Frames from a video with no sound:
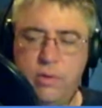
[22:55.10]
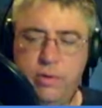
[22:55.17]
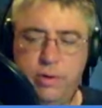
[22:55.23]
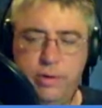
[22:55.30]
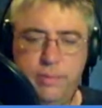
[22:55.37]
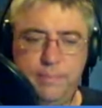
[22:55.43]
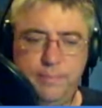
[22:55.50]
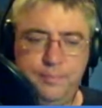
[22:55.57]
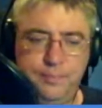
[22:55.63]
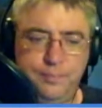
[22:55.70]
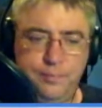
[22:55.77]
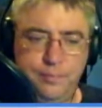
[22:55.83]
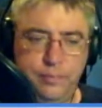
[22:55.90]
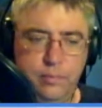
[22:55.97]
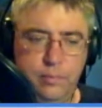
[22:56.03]
though.
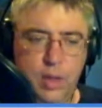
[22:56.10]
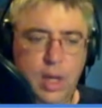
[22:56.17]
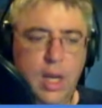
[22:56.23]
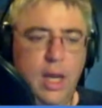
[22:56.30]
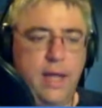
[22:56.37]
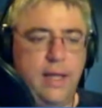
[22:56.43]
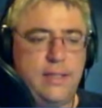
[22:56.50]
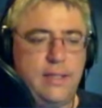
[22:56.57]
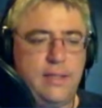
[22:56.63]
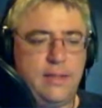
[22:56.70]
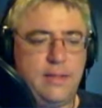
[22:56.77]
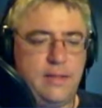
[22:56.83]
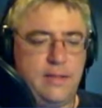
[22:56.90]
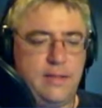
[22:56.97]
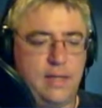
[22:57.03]
This
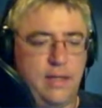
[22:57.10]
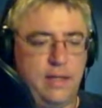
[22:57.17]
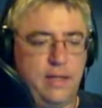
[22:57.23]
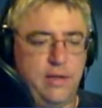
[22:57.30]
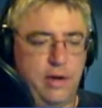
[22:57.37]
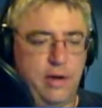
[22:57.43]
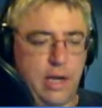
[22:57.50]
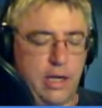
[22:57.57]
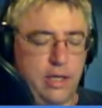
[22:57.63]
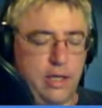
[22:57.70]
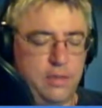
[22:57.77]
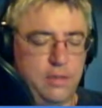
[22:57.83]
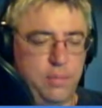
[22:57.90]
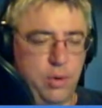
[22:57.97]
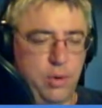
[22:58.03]
isn't to say that they're not going to
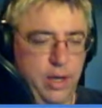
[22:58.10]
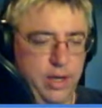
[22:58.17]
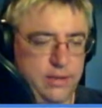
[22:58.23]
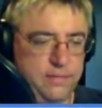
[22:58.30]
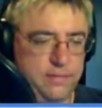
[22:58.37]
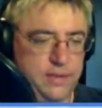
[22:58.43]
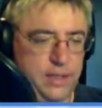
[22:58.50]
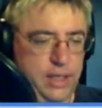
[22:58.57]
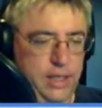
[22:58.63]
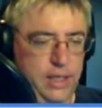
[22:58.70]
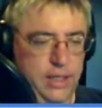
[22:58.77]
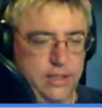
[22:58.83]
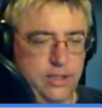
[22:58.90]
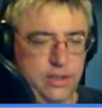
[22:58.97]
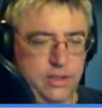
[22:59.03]
support XFCE.
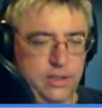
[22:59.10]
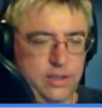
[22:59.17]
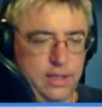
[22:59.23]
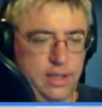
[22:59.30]
It's just to say